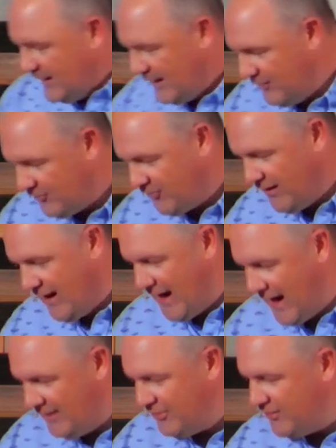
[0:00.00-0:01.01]
he said,
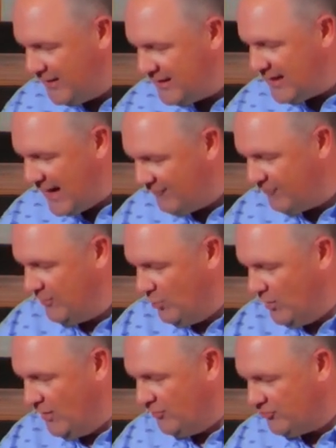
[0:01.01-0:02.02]
I think
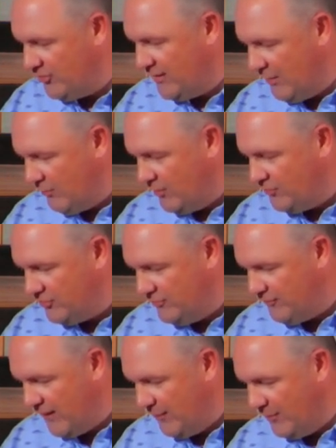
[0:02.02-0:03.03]
everyone should get rich and
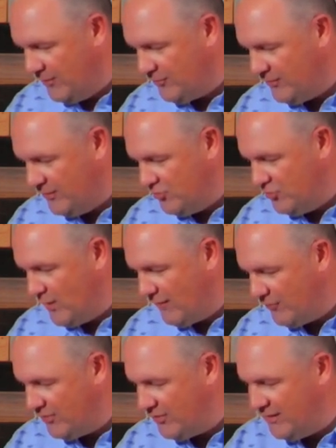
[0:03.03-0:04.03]
famous and do
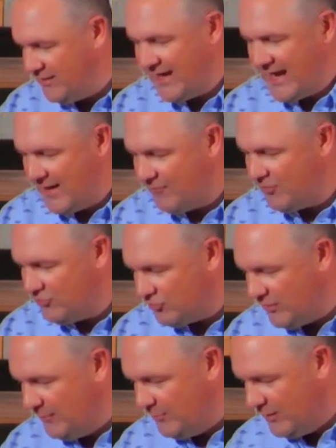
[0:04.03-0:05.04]
everything they ever
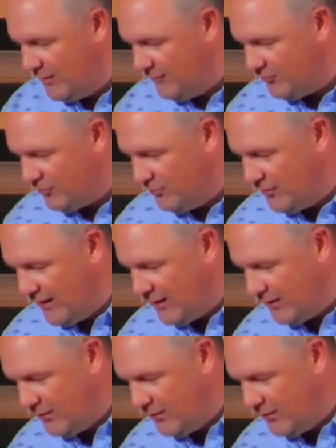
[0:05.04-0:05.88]
dreamed of so they